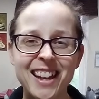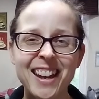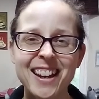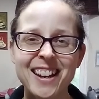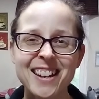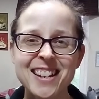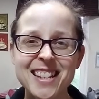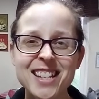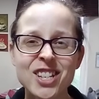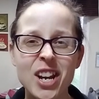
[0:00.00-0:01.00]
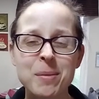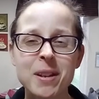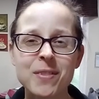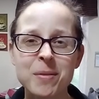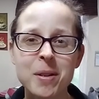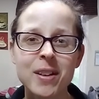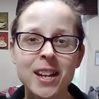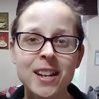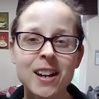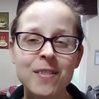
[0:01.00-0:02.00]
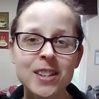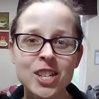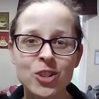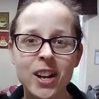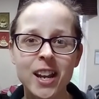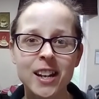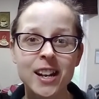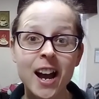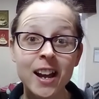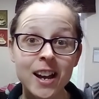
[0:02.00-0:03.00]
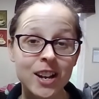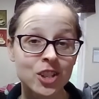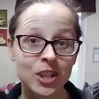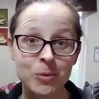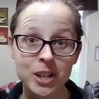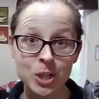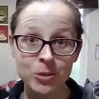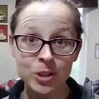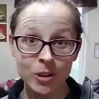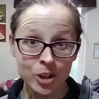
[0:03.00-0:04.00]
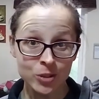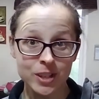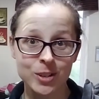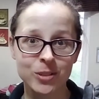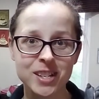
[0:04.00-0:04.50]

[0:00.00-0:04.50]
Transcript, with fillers: Hey guys, it's Jamie from No Getting Off This Train and I actually went to a grocery store